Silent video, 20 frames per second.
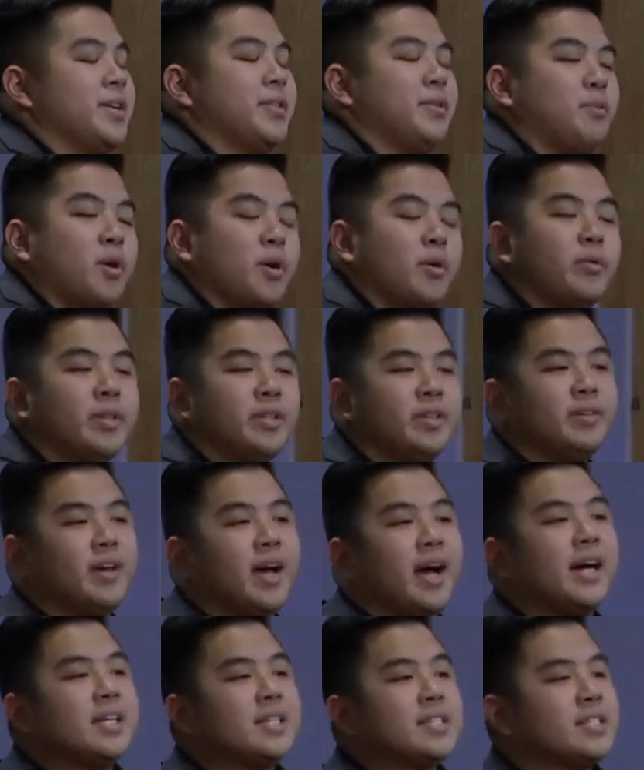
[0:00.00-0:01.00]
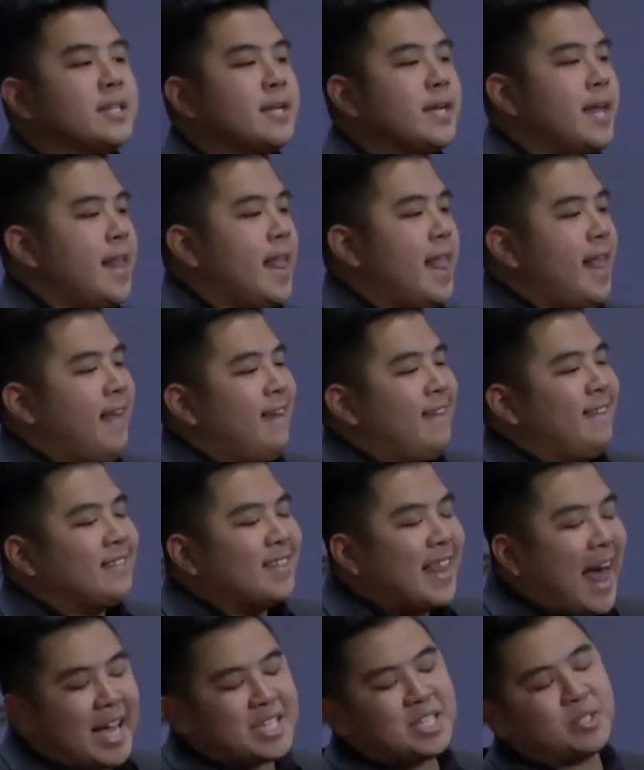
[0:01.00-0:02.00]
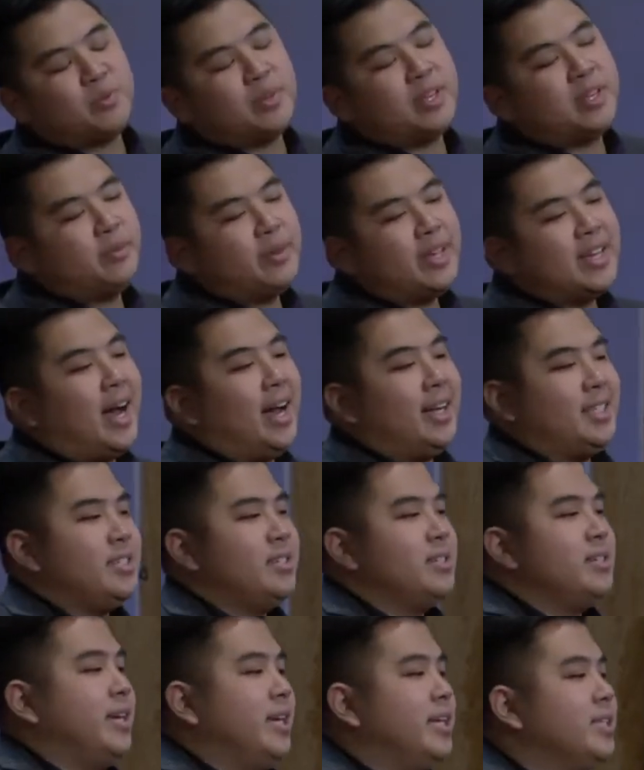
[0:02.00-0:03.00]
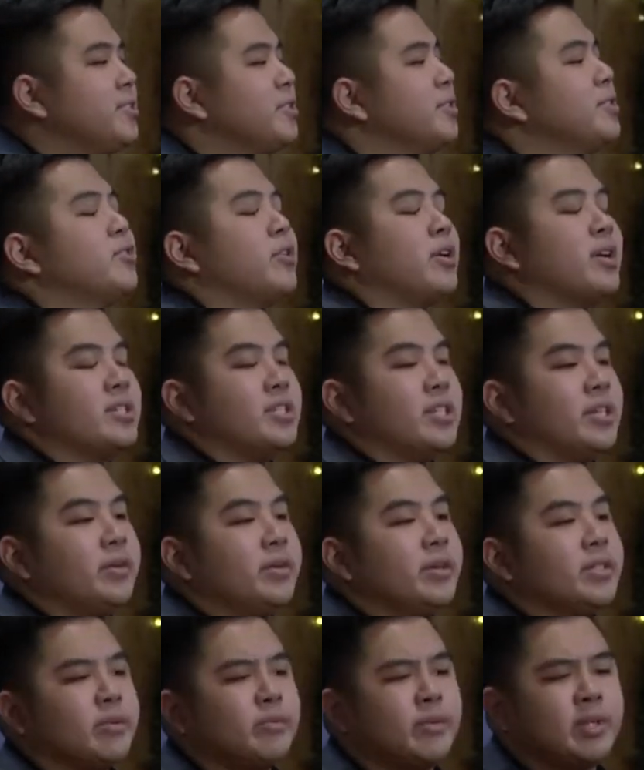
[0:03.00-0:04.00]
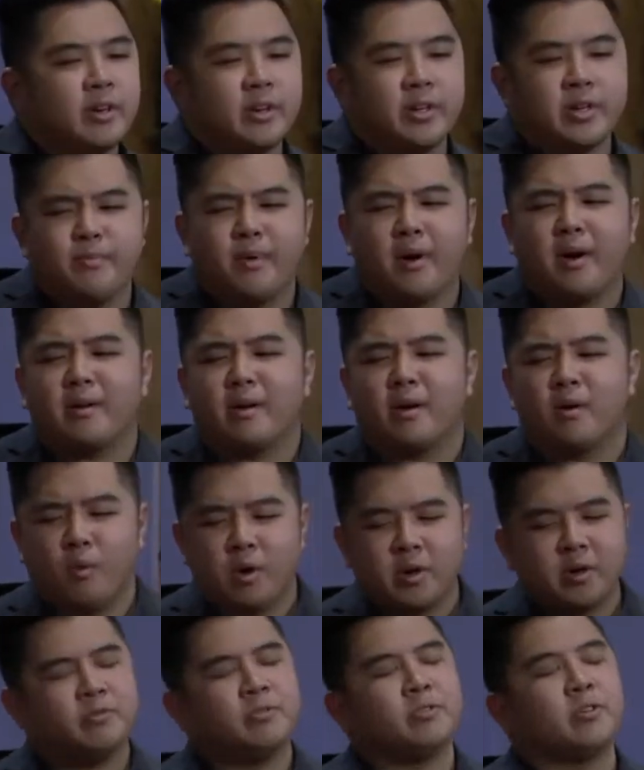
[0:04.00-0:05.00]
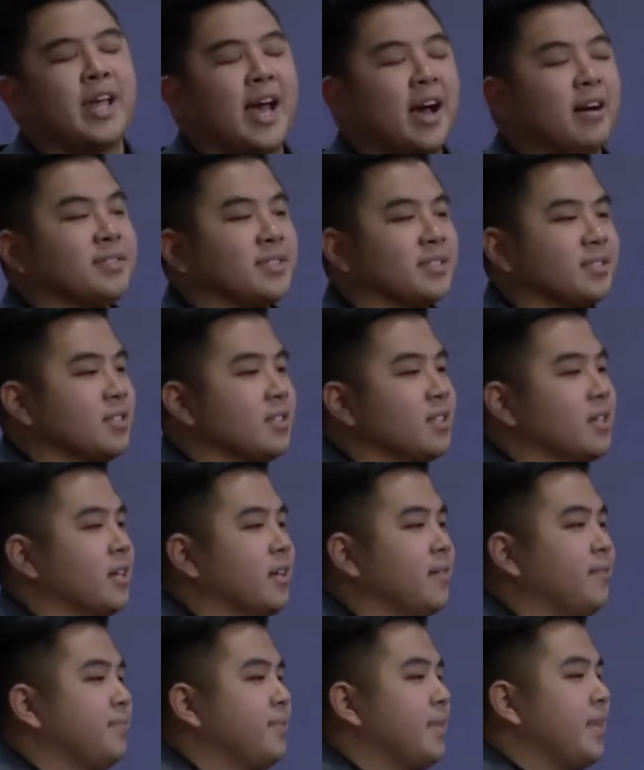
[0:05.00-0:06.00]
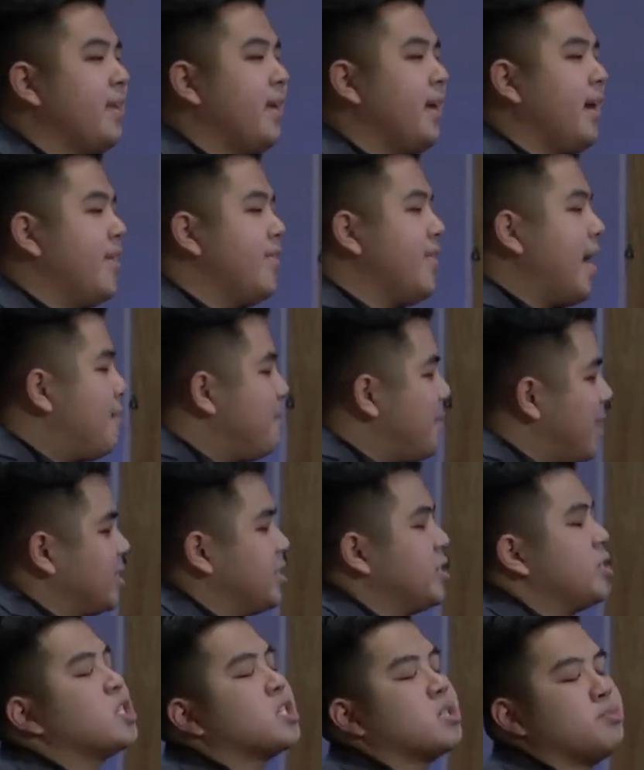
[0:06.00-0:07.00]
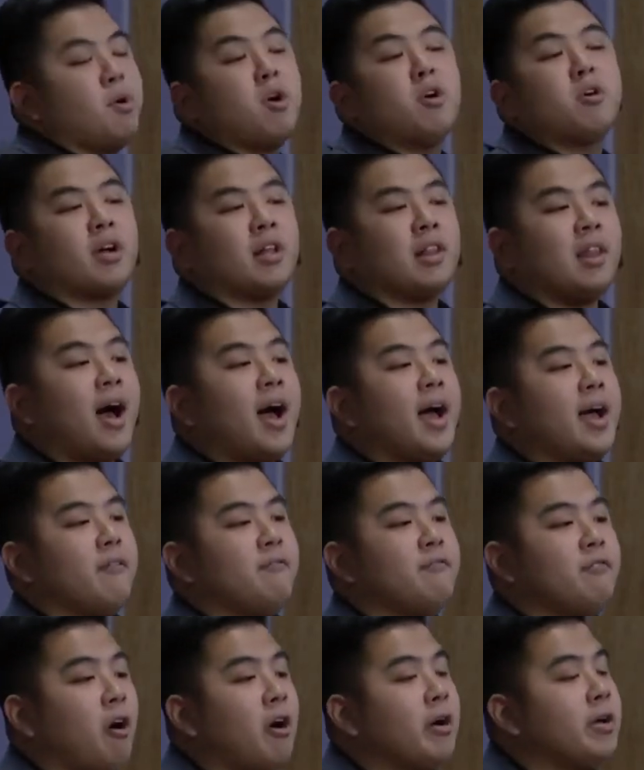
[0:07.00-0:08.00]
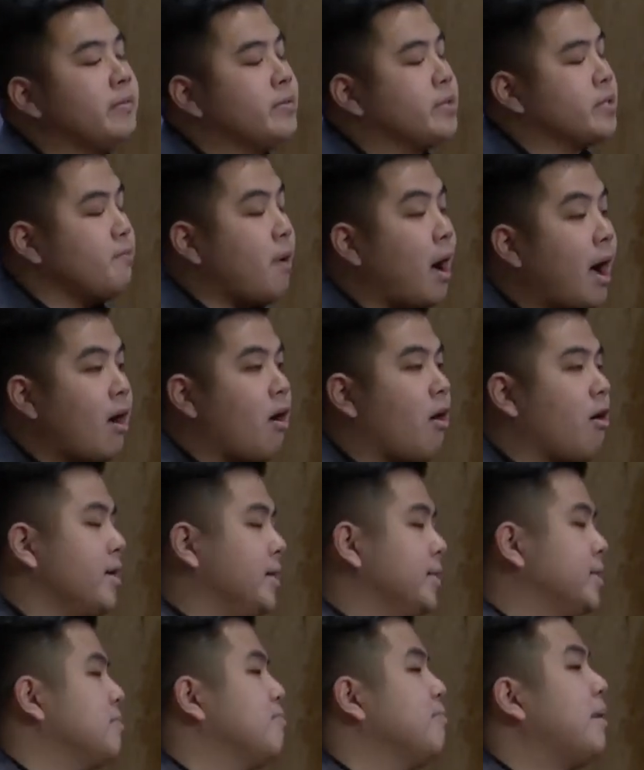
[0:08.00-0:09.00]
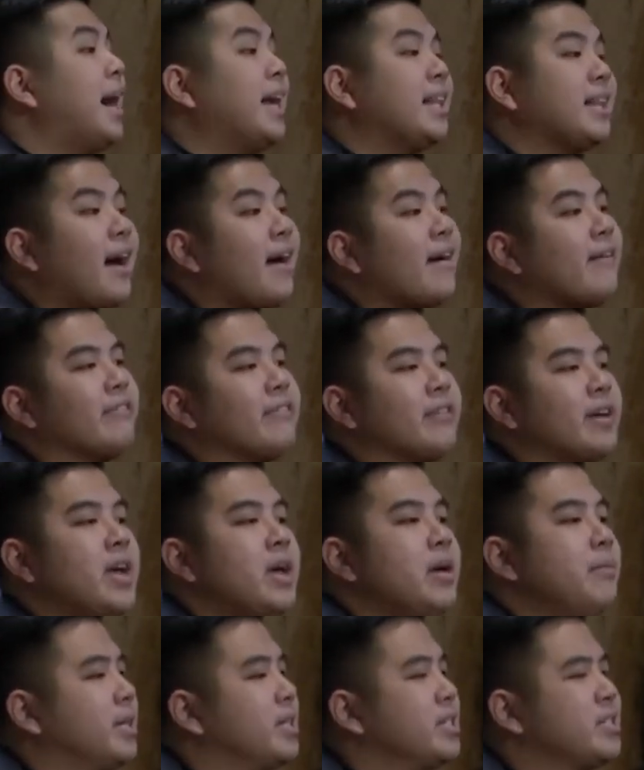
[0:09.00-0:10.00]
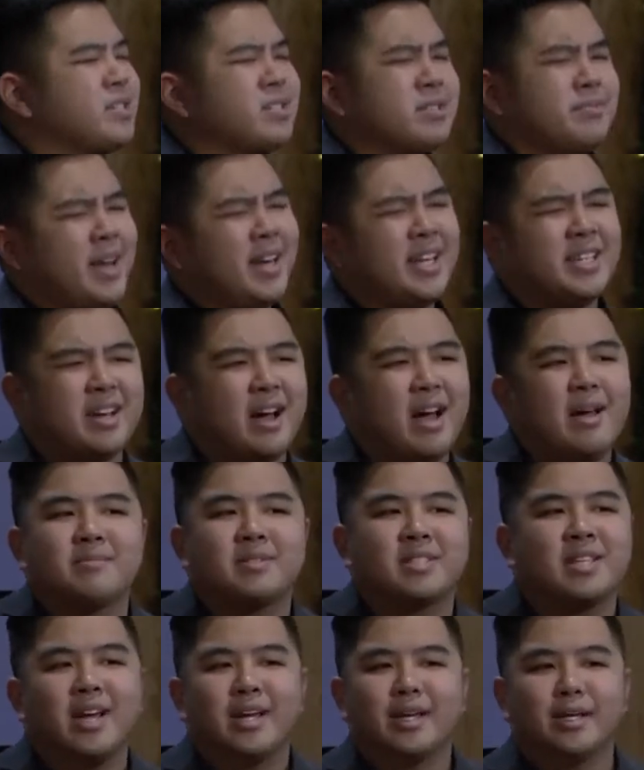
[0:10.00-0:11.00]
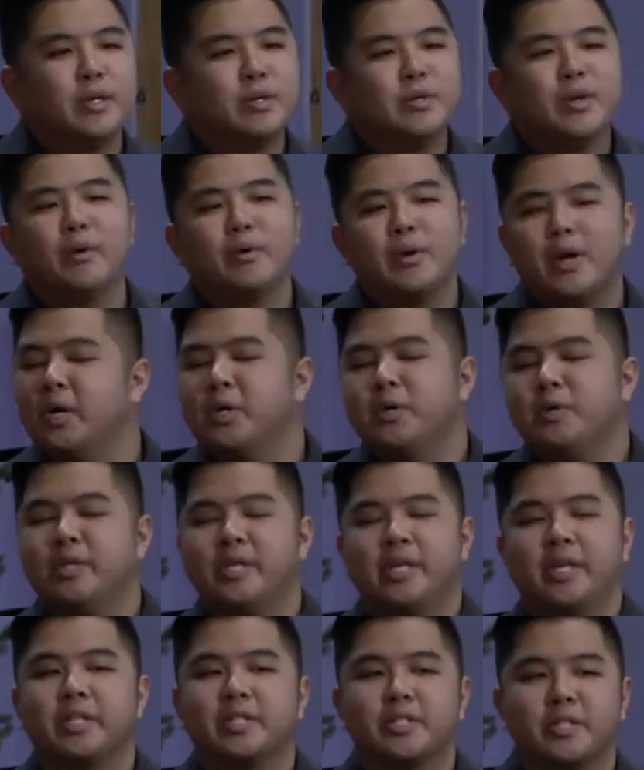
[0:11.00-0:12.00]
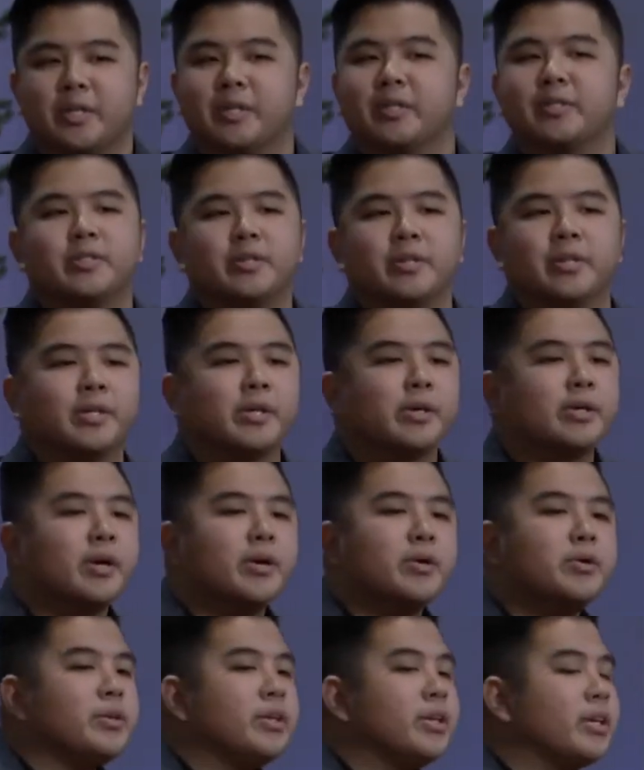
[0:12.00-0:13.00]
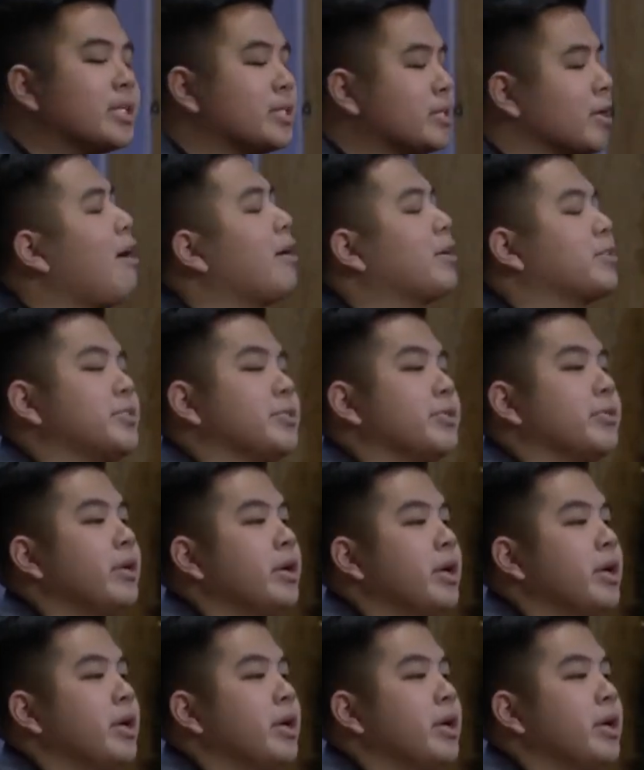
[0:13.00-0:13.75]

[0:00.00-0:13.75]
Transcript: the word with you guys. Last week, we got to enter into our series and we learned about our wonderful counselor. And that message spoke a lot of volume to my heart and to my life because there's many times that you don't know who you can turn to, you don't know who you can talk to.